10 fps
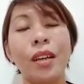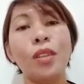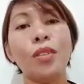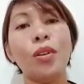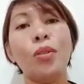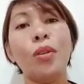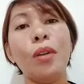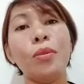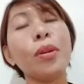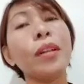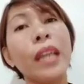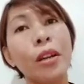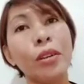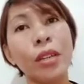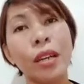So, a rural
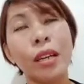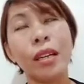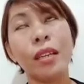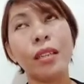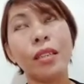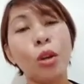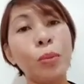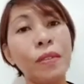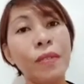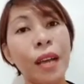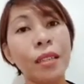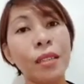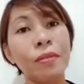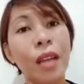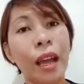area is an open vast
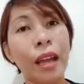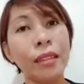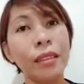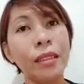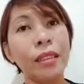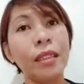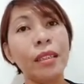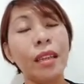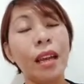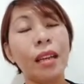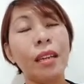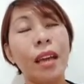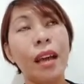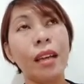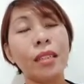of land that
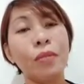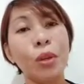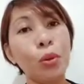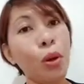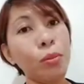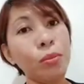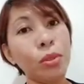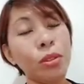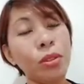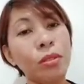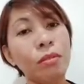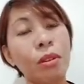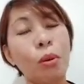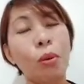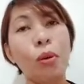has few homes
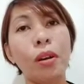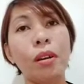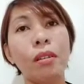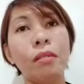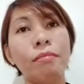or